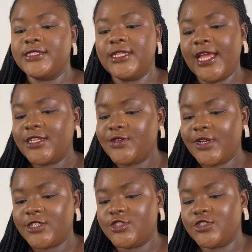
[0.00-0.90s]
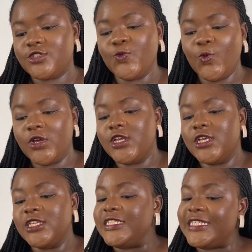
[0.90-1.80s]
Next question
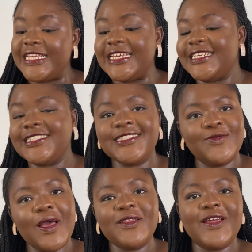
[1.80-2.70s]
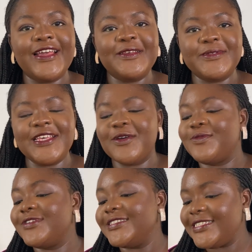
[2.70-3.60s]
is what do I keep
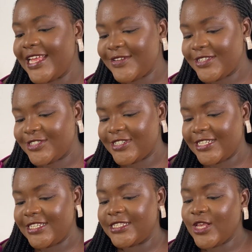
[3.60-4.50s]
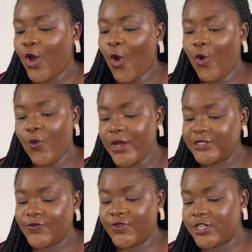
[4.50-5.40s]
saying was? The next question is, who
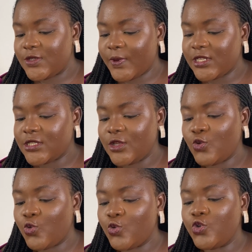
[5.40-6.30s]
was the first person